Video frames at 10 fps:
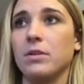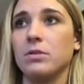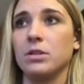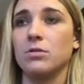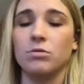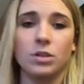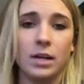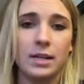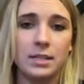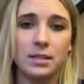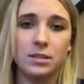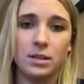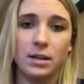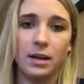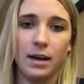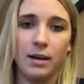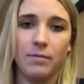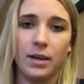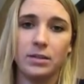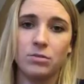to socialize and to have
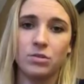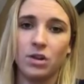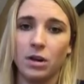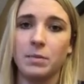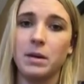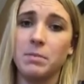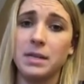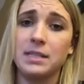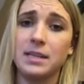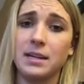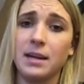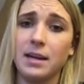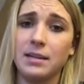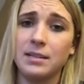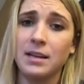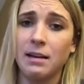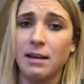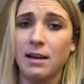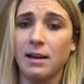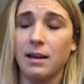that social harmony piece and
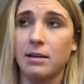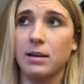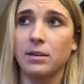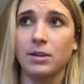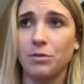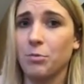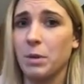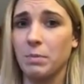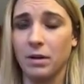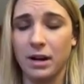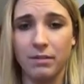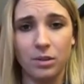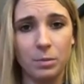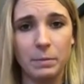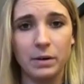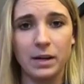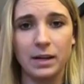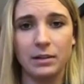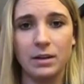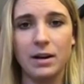get along with people and have other people
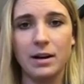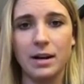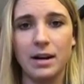getting along.